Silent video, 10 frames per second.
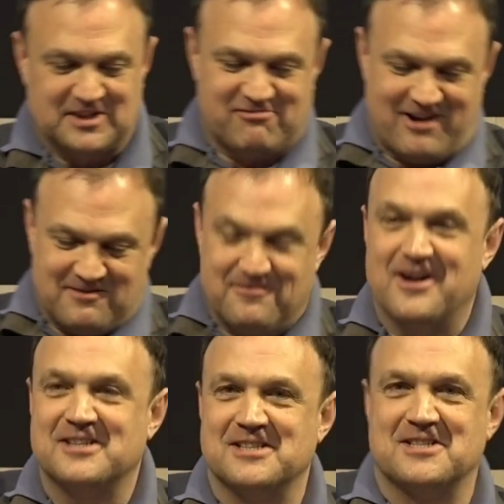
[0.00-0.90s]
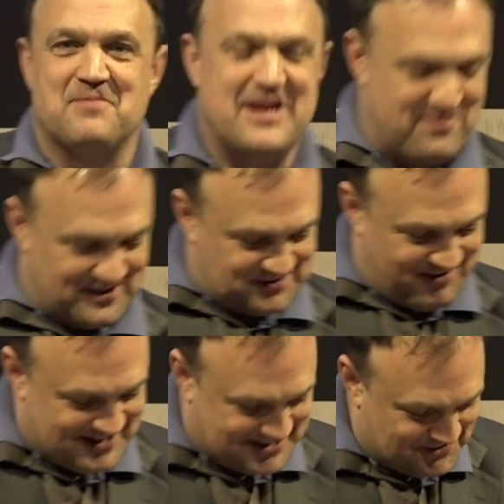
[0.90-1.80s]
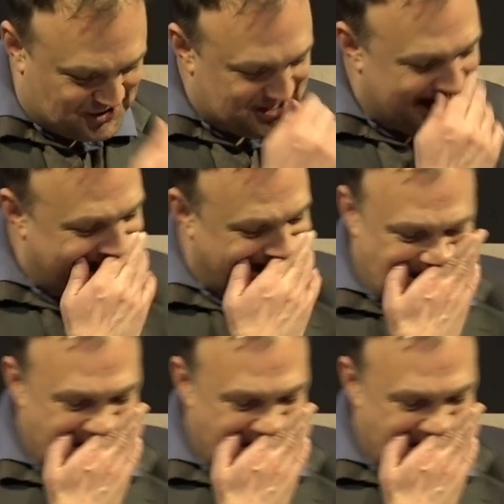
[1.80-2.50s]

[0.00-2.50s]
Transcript: Front versus the People's Front of Judea?